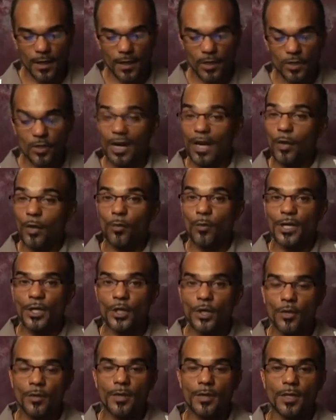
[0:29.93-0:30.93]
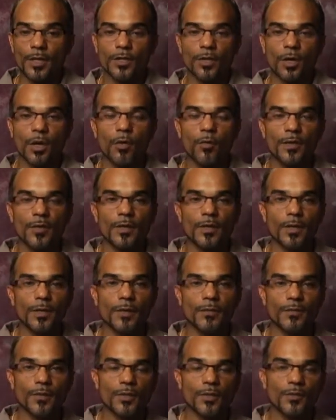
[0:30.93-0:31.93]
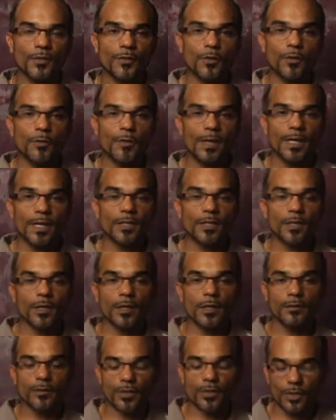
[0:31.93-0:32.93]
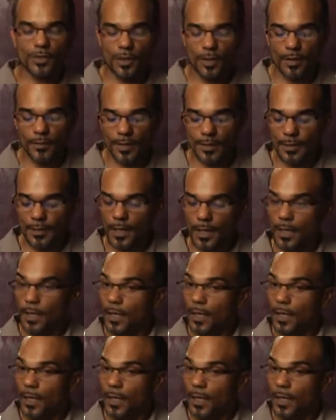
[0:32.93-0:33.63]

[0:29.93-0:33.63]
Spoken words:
So how do we do this? All within the first few minutes of a sermon,